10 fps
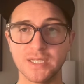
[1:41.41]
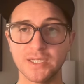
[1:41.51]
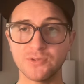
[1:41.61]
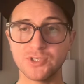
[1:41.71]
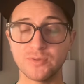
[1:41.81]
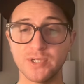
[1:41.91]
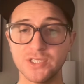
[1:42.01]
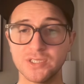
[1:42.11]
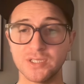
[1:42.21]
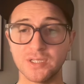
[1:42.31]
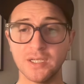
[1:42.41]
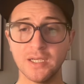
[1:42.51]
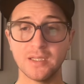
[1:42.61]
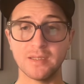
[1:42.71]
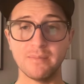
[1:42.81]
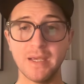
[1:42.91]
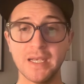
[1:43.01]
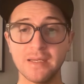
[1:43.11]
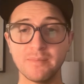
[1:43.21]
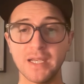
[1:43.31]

Thank you so much to the many,